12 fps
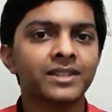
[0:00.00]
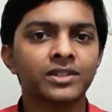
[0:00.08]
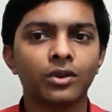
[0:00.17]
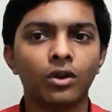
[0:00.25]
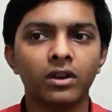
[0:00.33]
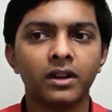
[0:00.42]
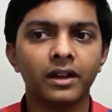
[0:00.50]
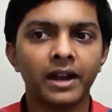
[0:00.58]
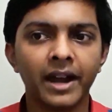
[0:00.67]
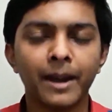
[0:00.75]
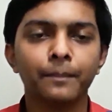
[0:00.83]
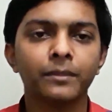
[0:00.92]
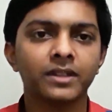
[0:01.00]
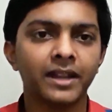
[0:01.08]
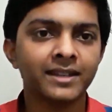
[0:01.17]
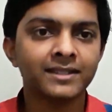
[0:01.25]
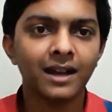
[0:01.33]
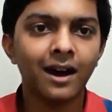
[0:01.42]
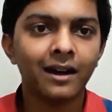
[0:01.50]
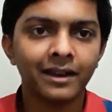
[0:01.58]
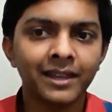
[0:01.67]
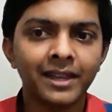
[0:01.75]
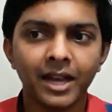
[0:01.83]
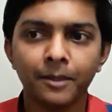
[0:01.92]
is called REM, that is
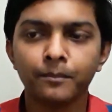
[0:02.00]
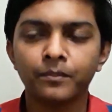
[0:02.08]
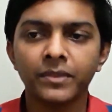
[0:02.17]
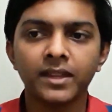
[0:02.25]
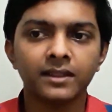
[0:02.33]
REM,